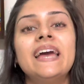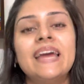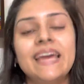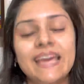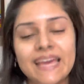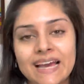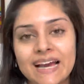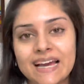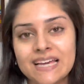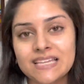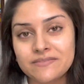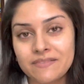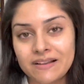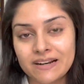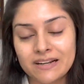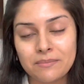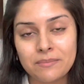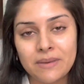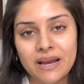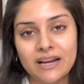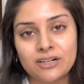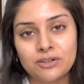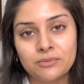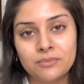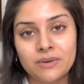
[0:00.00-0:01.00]
Hey guys, welcome
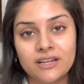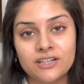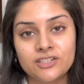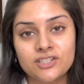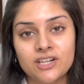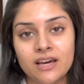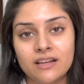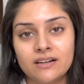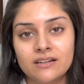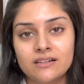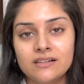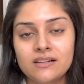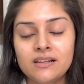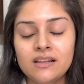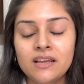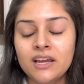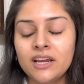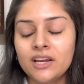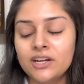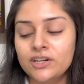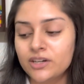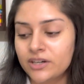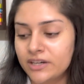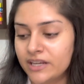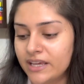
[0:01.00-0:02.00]
back to my channel.
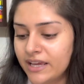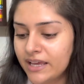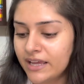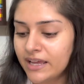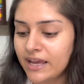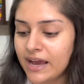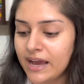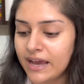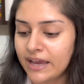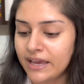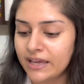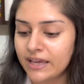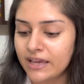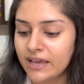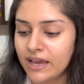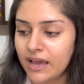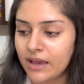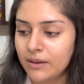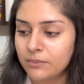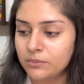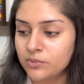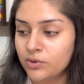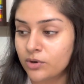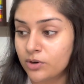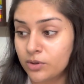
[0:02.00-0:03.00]
Today I
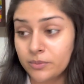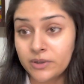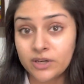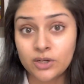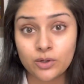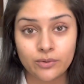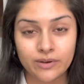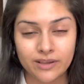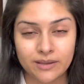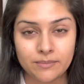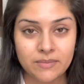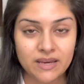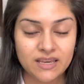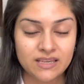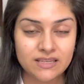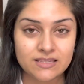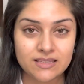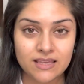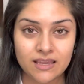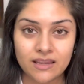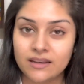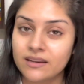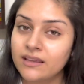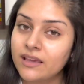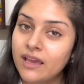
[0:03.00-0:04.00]
am going to be doing my
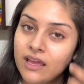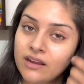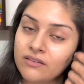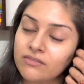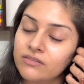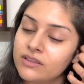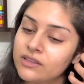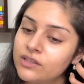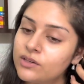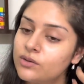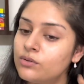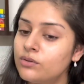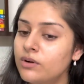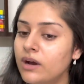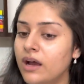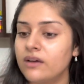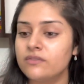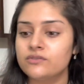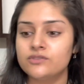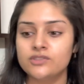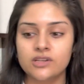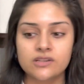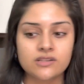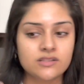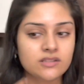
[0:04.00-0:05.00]
skincare with you.
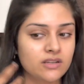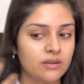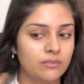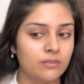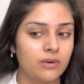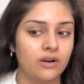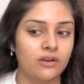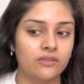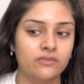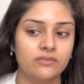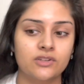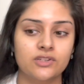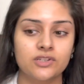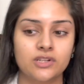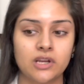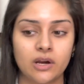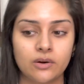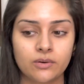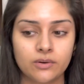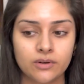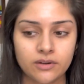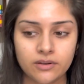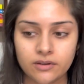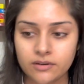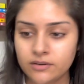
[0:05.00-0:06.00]
I've just come out of the
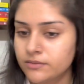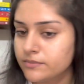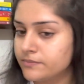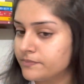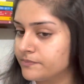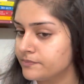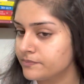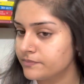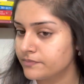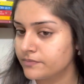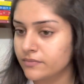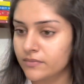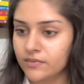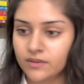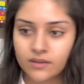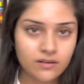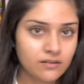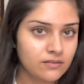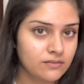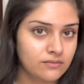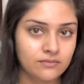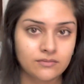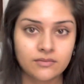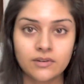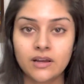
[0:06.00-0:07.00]
shower.
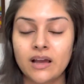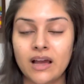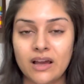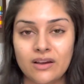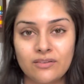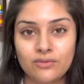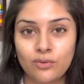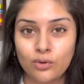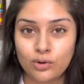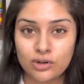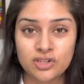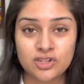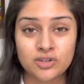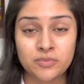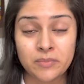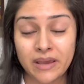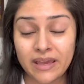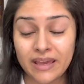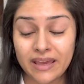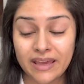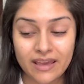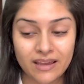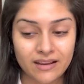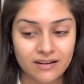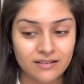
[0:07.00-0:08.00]
I've washed my
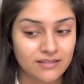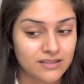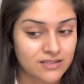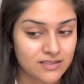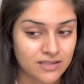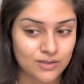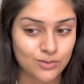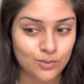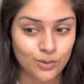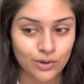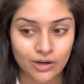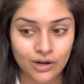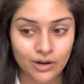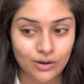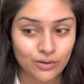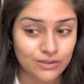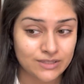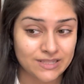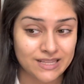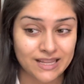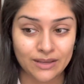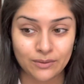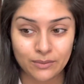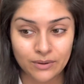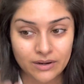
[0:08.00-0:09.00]
hair. This is what it
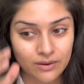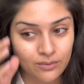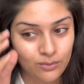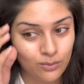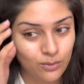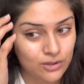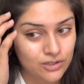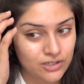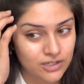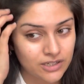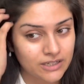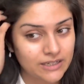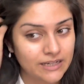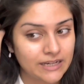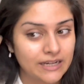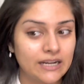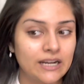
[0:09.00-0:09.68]
looks like when I wash it.